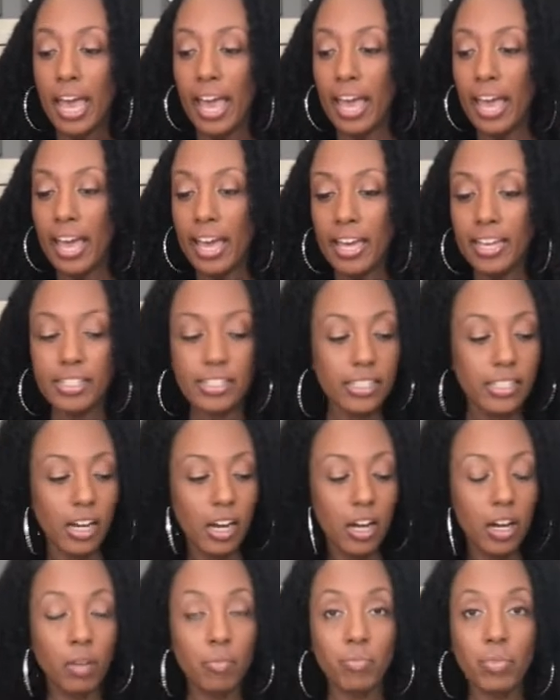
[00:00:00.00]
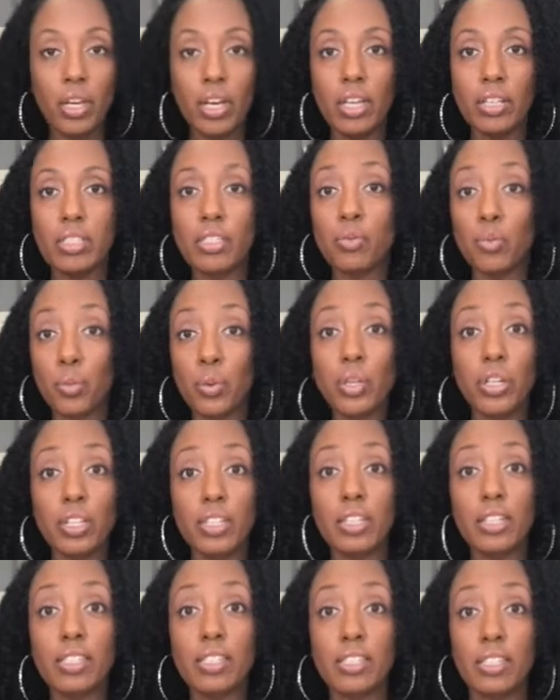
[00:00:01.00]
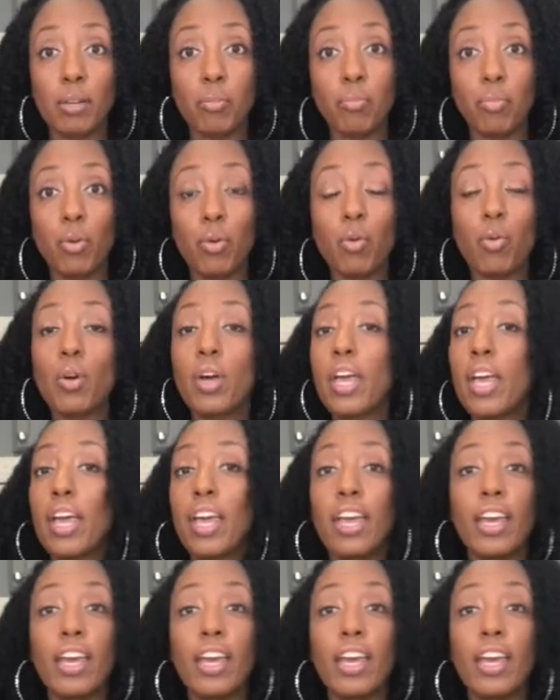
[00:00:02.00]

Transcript: And it's really simple.